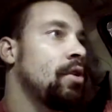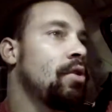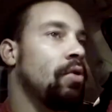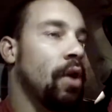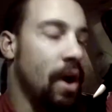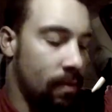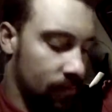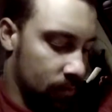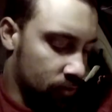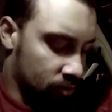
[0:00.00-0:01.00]
go grab a
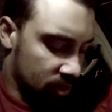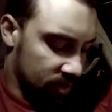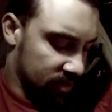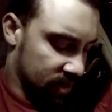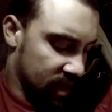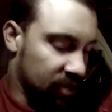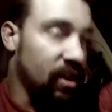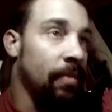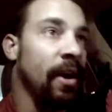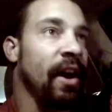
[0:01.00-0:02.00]
few drinks and catch
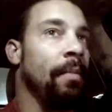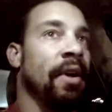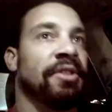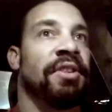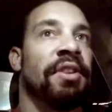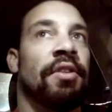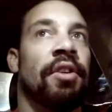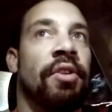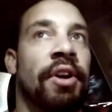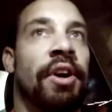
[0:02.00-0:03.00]
up, like I mentioned
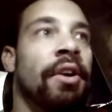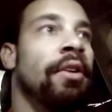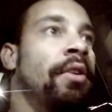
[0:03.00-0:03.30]
earlier.